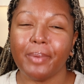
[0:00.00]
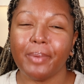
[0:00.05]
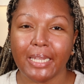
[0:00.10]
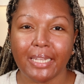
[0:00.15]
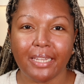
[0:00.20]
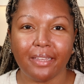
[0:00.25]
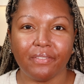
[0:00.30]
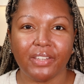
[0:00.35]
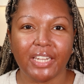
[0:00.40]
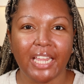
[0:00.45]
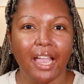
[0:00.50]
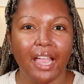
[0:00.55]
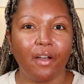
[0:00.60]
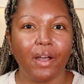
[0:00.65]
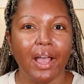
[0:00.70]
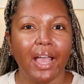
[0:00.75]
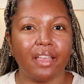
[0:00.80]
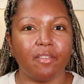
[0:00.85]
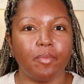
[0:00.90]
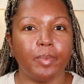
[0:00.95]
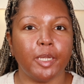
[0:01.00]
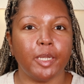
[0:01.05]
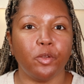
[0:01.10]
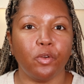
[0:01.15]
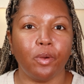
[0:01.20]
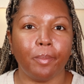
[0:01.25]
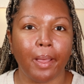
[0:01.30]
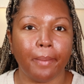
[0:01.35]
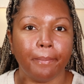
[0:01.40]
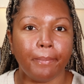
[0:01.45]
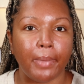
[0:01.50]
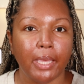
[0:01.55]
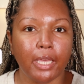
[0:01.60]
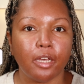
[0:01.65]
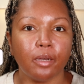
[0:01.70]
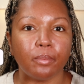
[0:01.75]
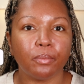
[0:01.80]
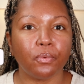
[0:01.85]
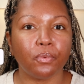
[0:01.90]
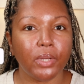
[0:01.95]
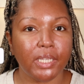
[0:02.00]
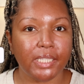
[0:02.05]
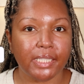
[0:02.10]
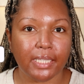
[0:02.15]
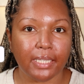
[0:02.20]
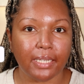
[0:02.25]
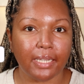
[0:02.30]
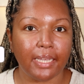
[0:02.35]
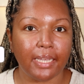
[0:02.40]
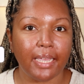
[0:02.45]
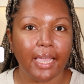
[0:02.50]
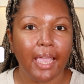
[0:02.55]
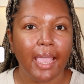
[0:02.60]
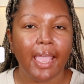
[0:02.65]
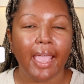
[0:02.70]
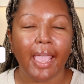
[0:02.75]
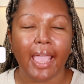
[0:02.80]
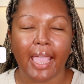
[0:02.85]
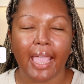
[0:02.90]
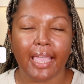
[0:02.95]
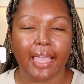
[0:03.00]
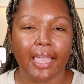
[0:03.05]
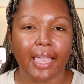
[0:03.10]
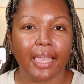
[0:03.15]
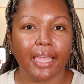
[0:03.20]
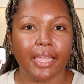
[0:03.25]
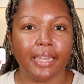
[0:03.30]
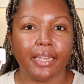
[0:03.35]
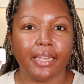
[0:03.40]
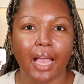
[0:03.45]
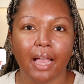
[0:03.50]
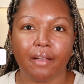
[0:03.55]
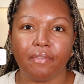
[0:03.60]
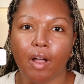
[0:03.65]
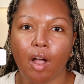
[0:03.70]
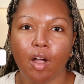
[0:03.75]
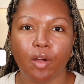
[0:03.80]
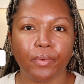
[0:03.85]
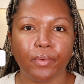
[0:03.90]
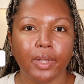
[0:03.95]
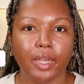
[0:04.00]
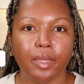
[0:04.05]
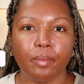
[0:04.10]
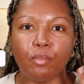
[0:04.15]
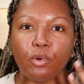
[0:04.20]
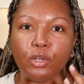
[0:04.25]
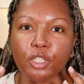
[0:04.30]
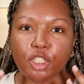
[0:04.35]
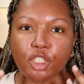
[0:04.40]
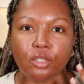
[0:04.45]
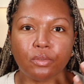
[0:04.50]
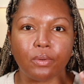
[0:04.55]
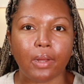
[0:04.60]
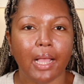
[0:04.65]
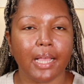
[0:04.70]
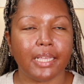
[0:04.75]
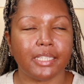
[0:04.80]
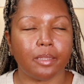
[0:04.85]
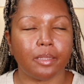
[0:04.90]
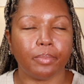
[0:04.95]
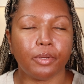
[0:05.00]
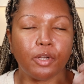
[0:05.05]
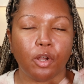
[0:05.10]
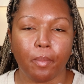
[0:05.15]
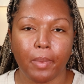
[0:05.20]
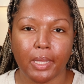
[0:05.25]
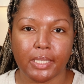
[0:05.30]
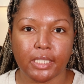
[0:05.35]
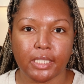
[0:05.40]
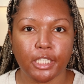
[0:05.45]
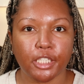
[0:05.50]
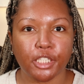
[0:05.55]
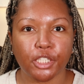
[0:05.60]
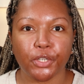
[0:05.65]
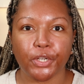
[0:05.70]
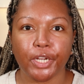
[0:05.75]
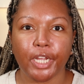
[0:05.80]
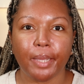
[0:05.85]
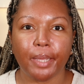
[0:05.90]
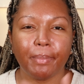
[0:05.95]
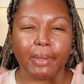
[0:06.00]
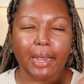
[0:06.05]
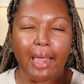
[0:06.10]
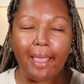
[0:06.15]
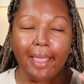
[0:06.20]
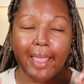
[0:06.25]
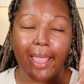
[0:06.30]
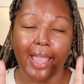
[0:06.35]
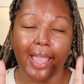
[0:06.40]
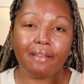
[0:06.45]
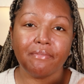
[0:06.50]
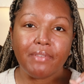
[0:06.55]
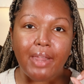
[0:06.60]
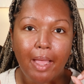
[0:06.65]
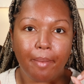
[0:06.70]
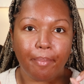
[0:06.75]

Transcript: been loving how I have been doing my makeup recently, and I've already moisturized and put on my sunscreen, but I have not